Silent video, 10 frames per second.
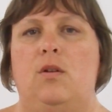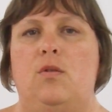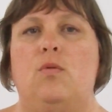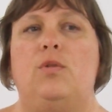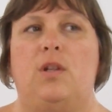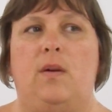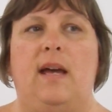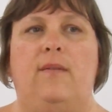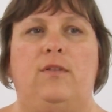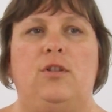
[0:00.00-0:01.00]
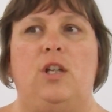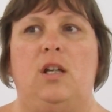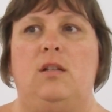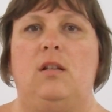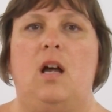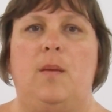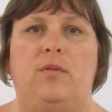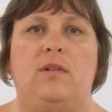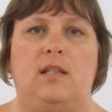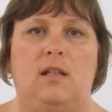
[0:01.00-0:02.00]
who also have congenital
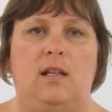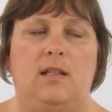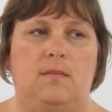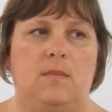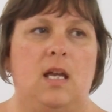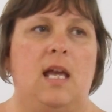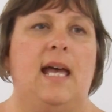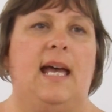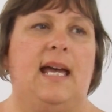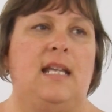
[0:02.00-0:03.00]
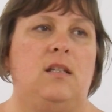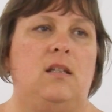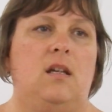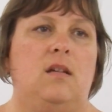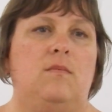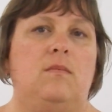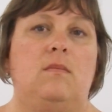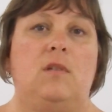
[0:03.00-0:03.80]
hyperinsulinism and